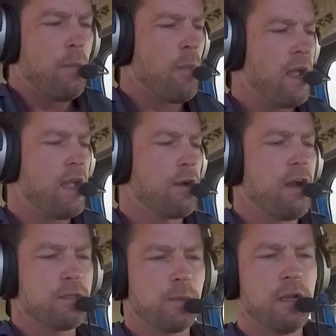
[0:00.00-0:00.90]
My
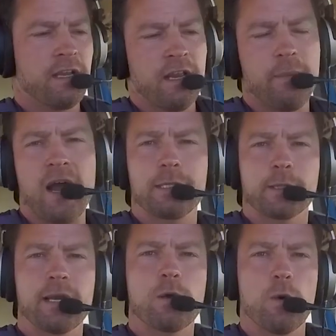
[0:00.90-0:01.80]
aircraft's working at about
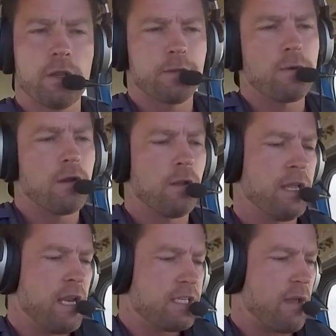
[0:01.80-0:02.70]
3/4 throttle,
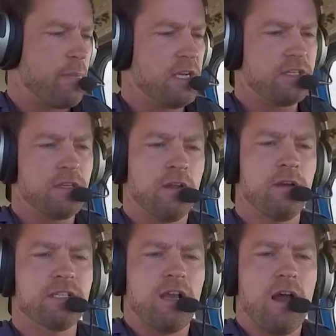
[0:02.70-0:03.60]
and as I pitch the
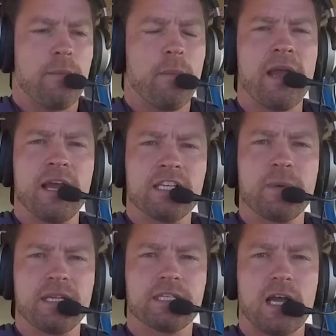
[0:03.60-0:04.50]
nose up, my
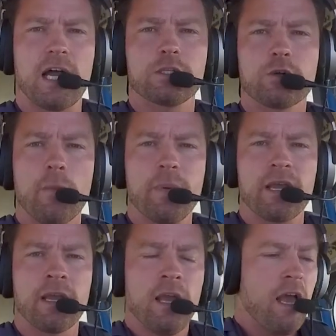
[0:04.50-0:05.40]
airspeed starts
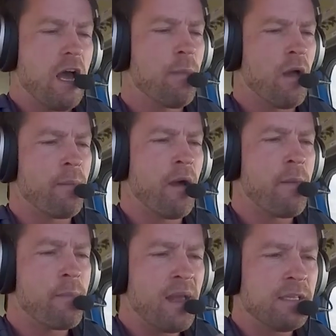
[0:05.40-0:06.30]
dropping and my
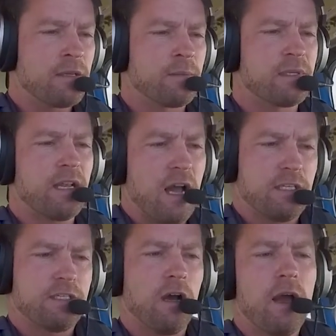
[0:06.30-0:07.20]
momentum
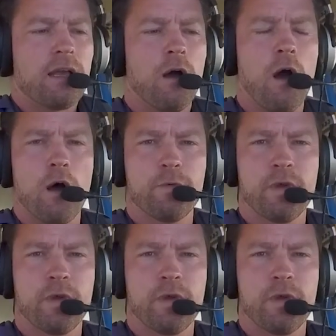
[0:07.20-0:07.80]
starts dying off.